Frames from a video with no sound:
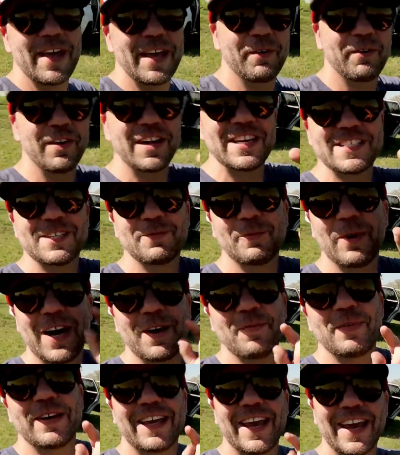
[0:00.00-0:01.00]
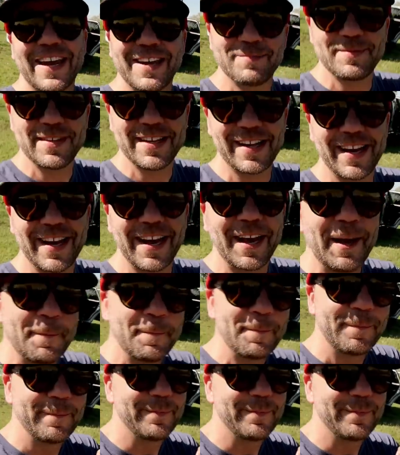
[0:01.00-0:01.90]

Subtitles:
main reason why we came today,